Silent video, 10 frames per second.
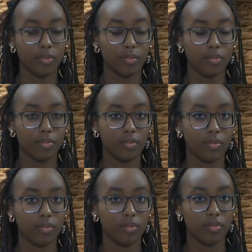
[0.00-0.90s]

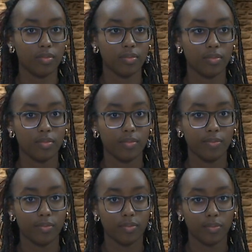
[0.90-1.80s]

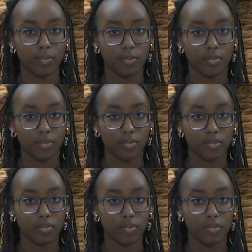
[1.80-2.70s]

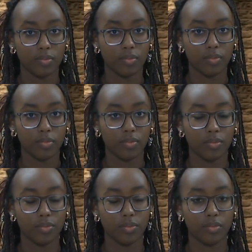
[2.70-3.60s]

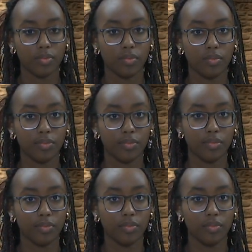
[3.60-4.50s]

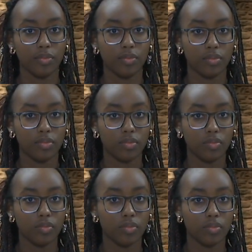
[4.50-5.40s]

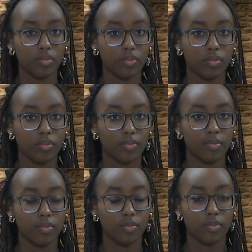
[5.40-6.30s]

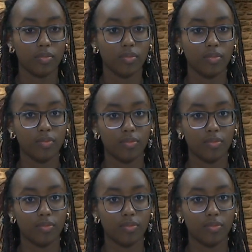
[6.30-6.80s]
This person isn't speaking.